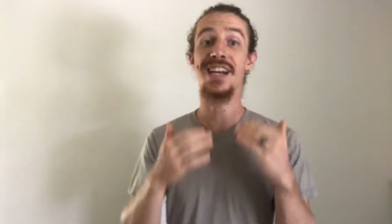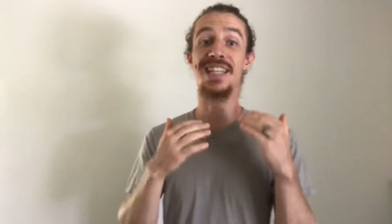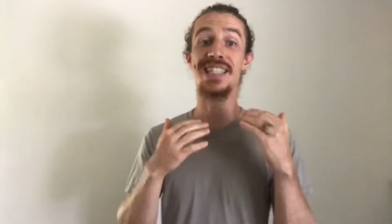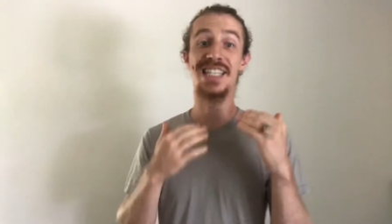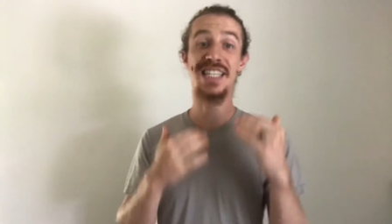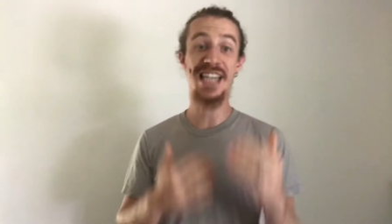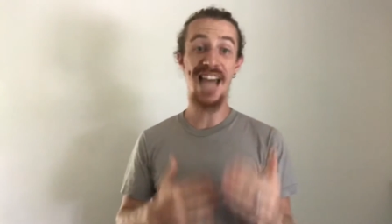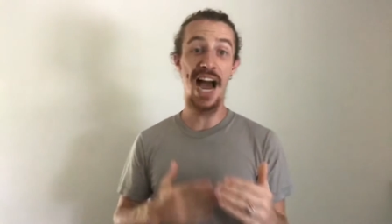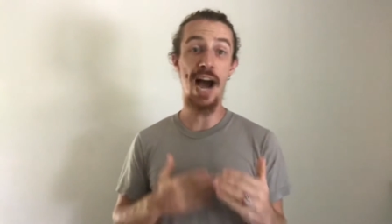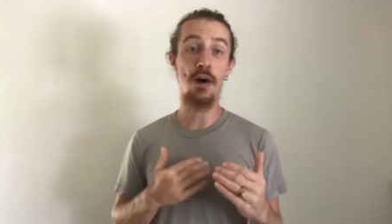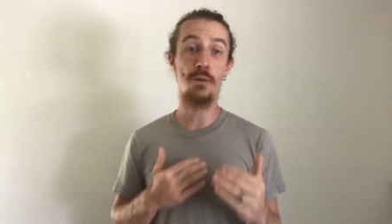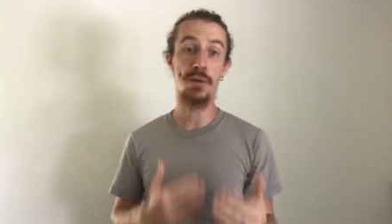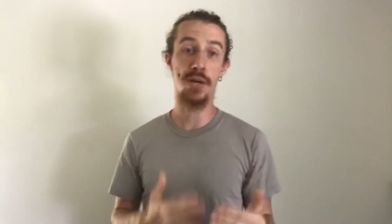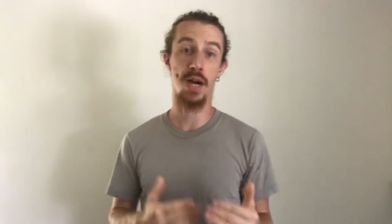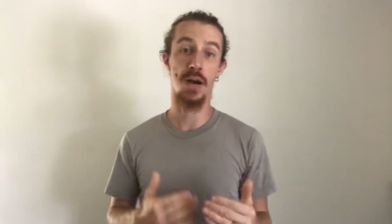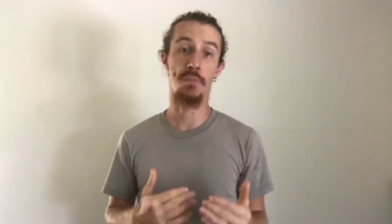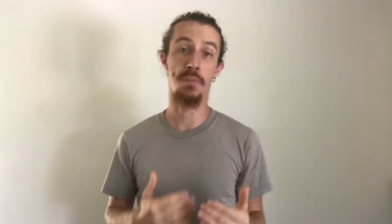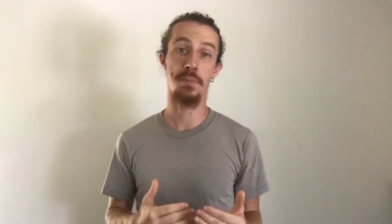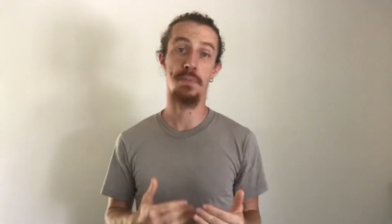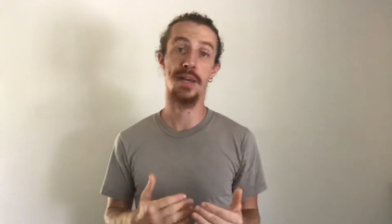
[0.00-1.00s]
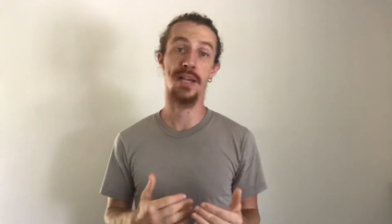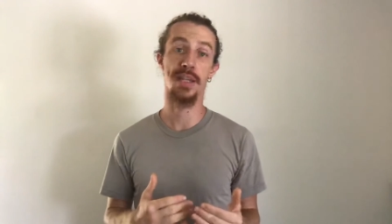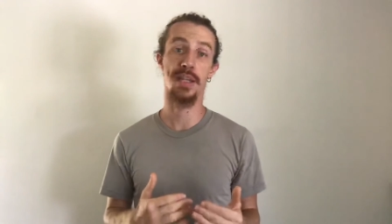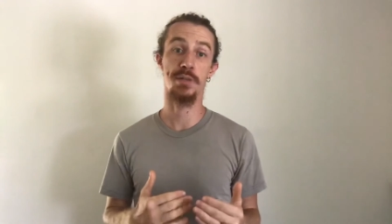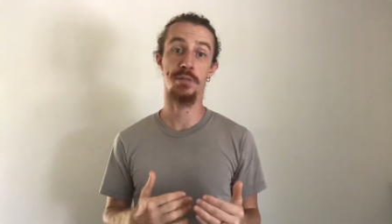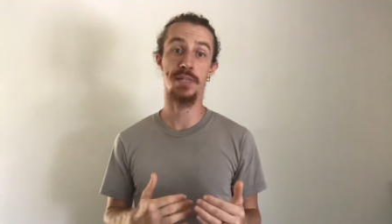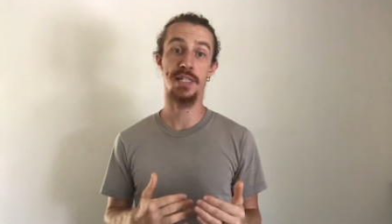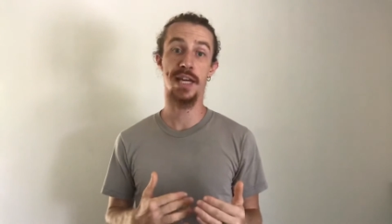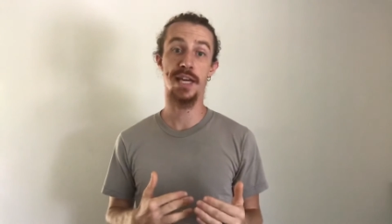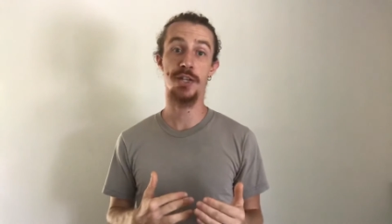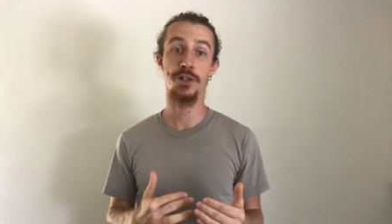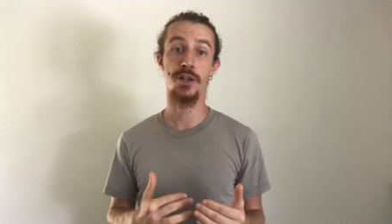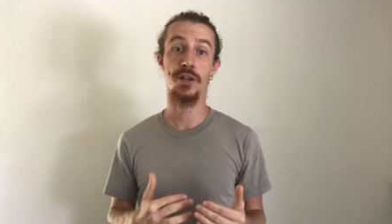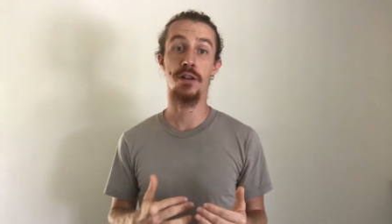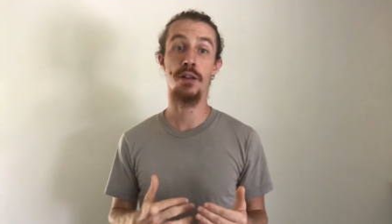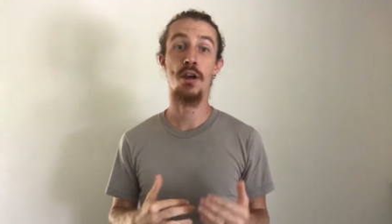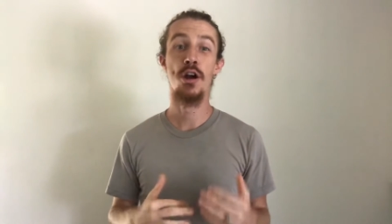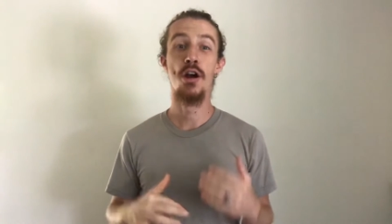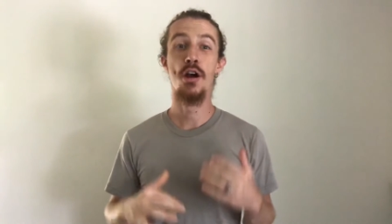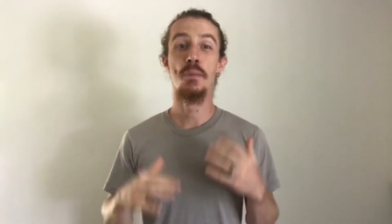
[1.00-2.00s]
it's now become a big
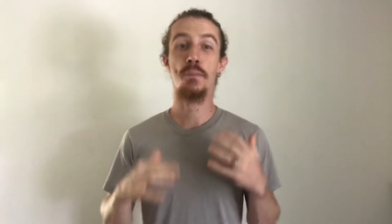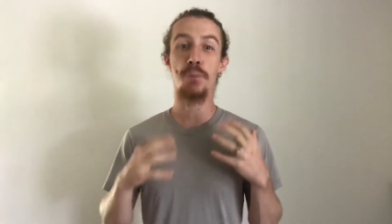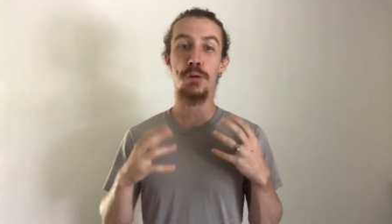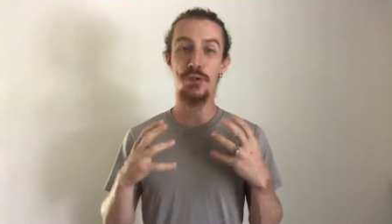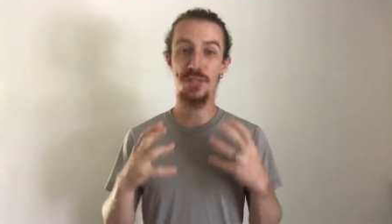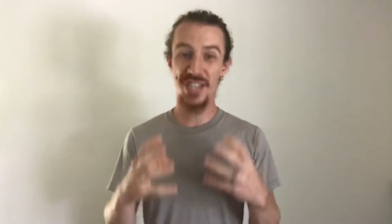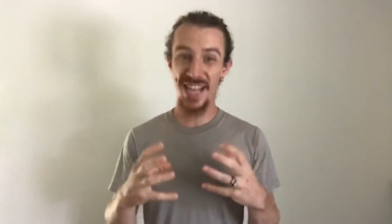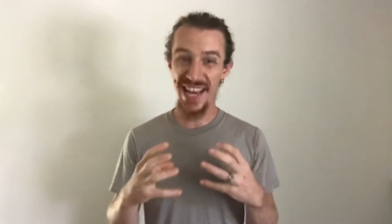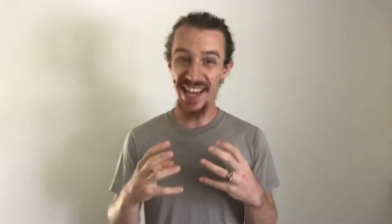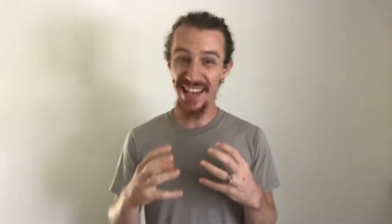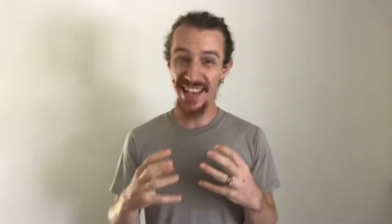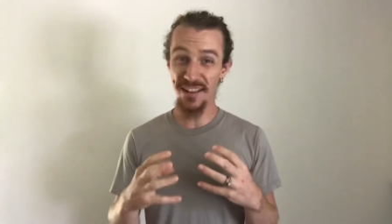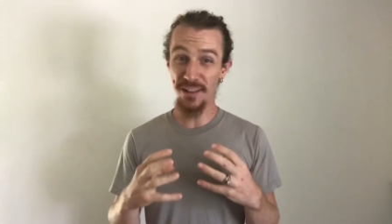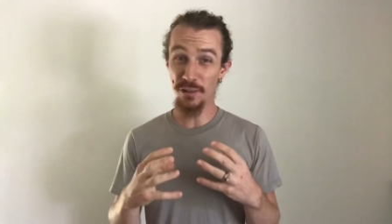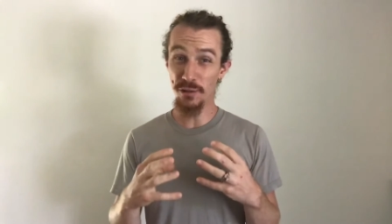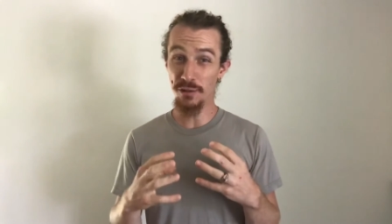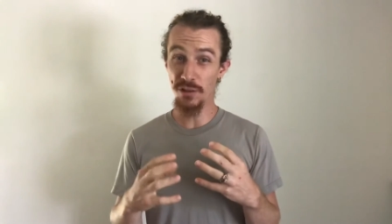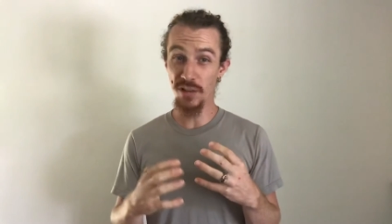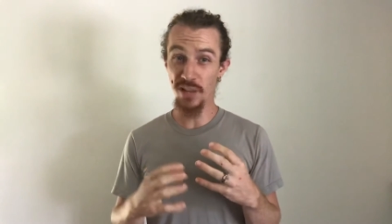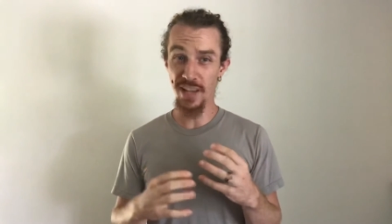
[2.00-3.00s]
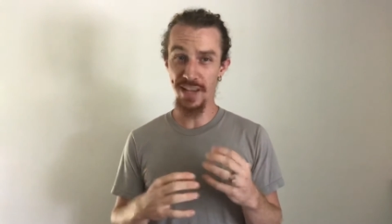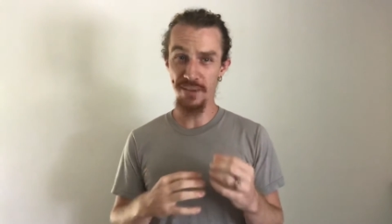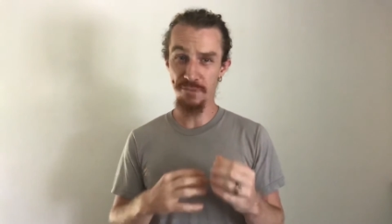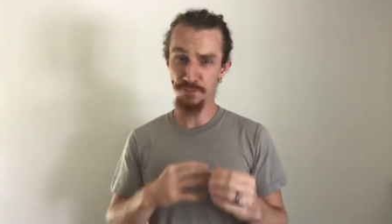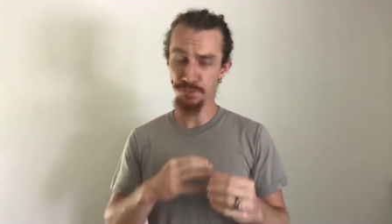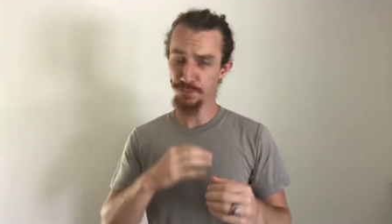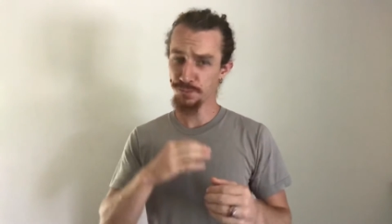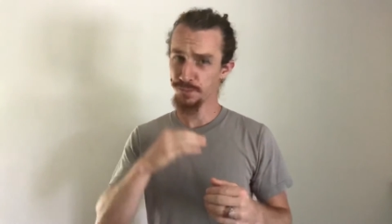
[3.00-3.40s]
limitation, particularly